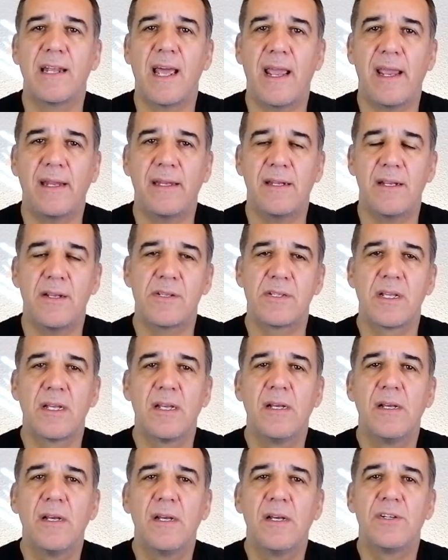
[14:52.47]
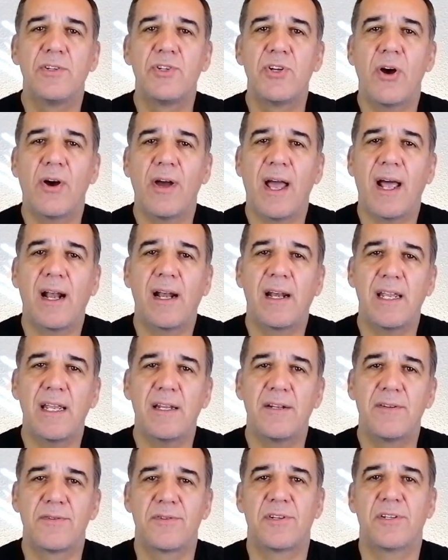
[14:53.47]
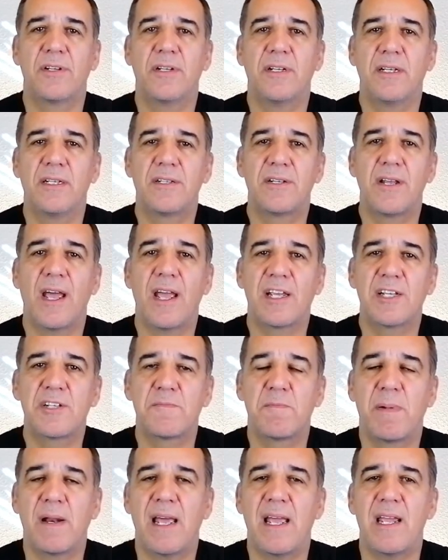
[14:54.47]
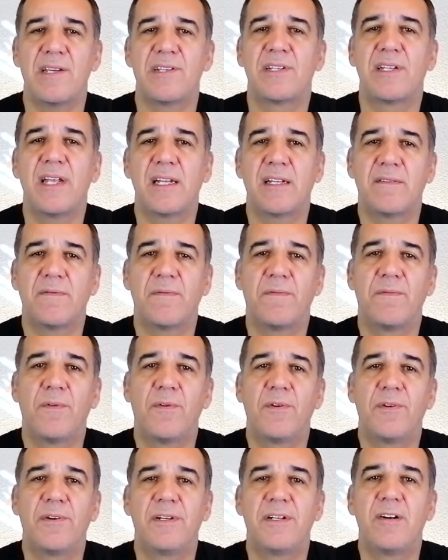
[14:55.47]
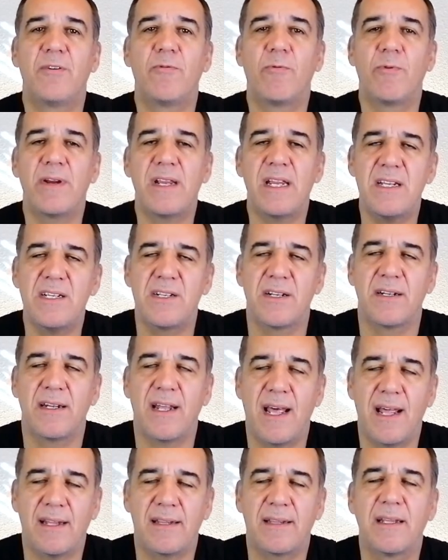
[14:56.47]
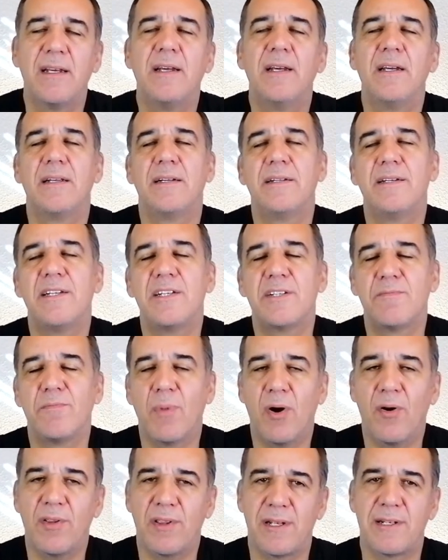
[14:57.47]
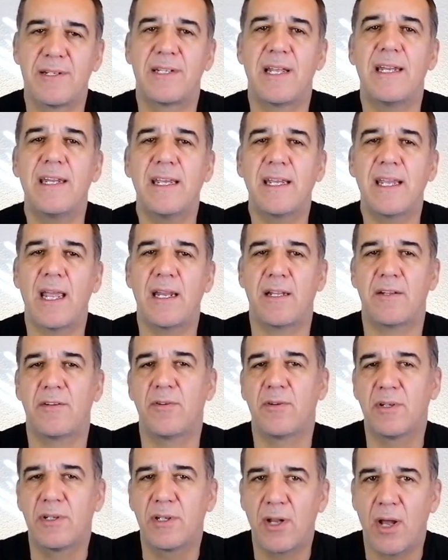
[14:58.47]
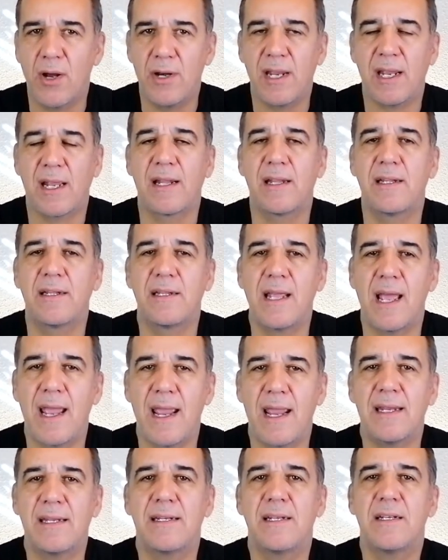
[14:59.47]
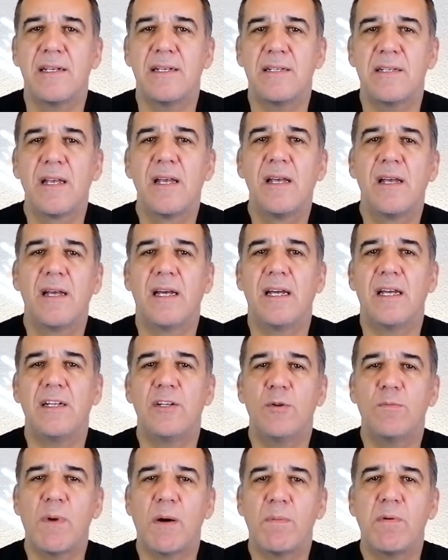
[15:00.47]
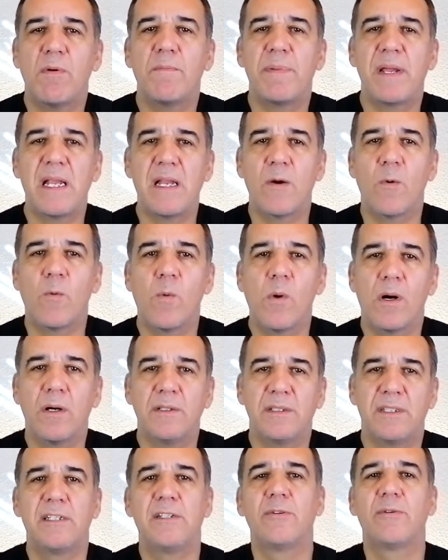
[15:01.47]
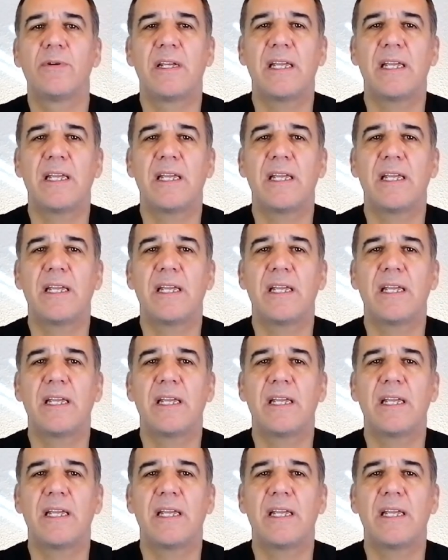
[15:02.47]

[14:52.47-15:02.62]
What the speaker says: deities. Johann Lidus explains that for the reason that this month is dedicated to chthonic deities, Numa Pompilius wanted to